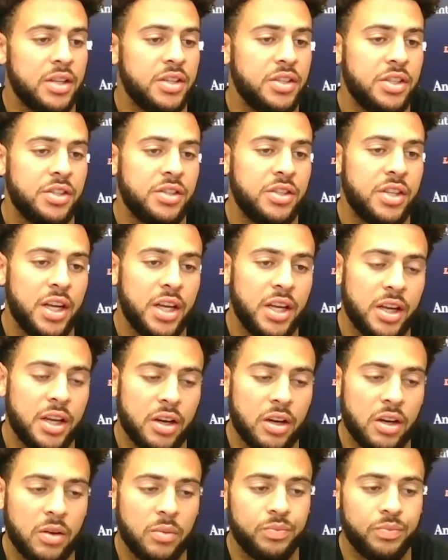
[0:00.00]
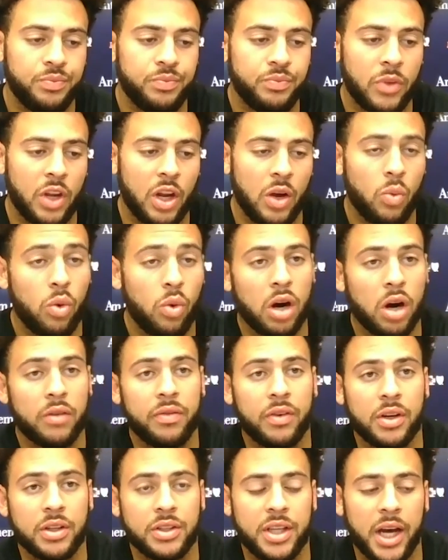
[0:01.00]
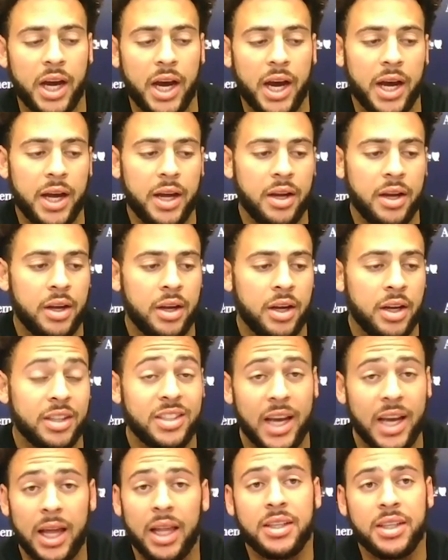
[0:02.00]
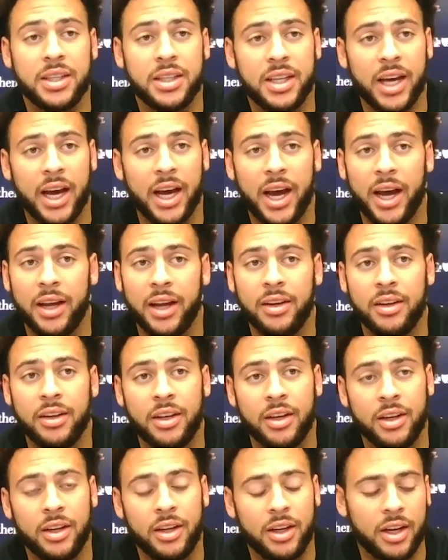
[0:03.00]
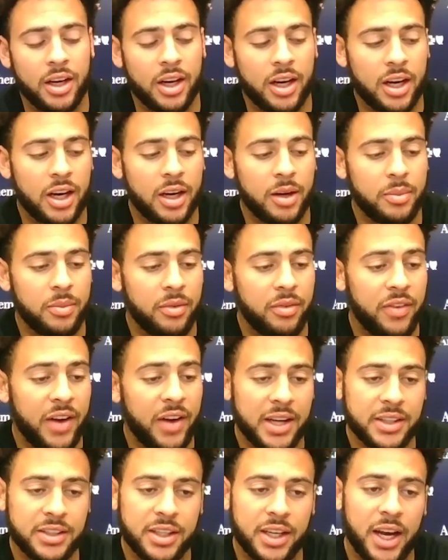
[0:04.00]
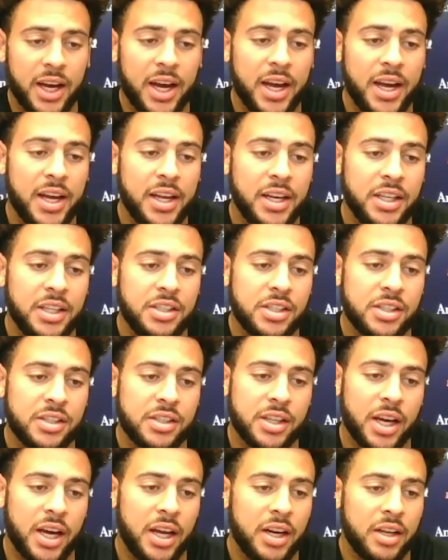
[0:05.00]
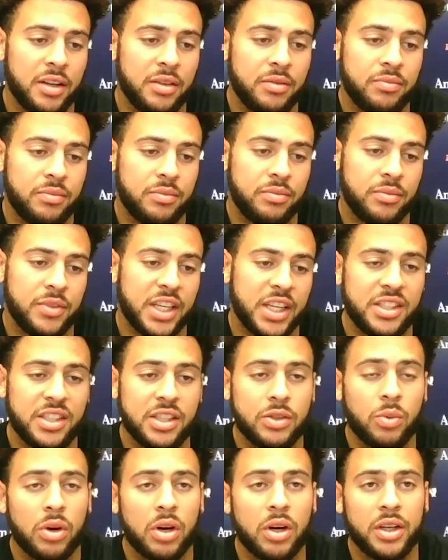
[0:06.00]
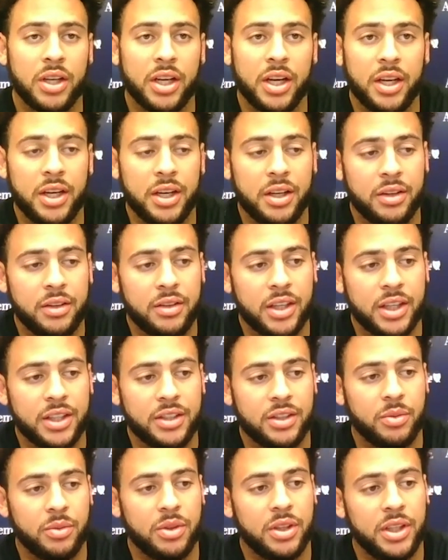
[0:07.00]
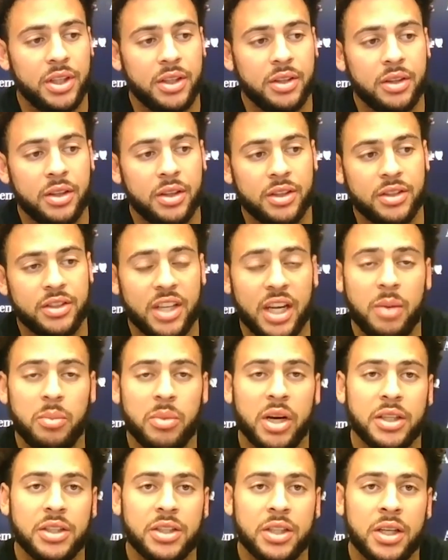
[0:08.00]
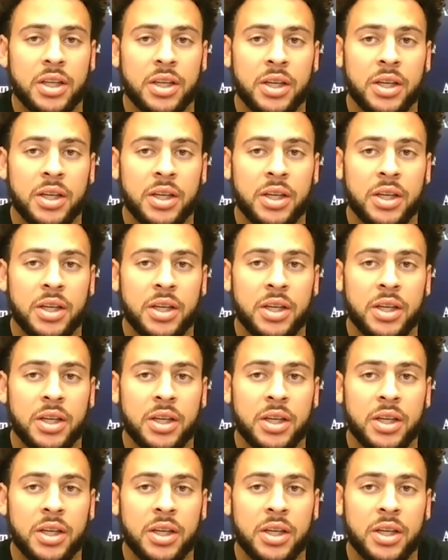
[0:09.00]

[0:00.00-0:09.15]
just a work-first guy, talented guy, fast guy, and he just kind of gets his work done and doesn't really say much.